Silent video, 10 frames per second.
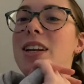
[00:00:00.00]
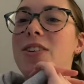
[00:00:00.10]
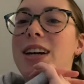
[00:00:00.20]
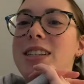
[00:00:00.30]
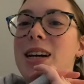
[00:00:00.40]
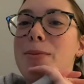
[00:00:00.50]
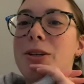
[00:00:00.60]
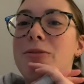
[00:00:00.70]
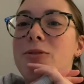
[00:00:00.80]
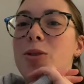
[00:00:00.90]
a great time at
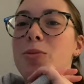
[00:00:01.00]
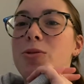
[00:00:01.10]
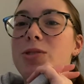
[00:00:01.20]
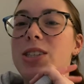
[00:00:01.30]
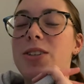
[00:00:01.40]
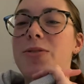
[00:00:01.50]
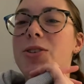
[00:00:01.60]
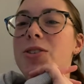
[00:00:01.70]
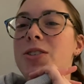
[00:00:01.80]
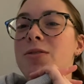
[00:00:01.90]
her formal. She
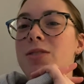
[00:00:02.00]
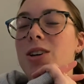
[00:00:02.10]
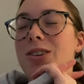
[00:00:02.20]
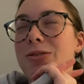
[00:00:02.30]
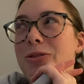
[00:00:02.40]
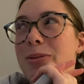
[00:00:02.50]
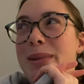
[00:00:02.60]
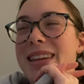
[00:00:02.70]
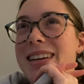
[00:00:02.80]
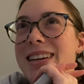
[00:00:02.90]
refused to vlog for
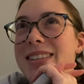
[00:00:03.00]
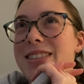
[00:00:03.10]
me there,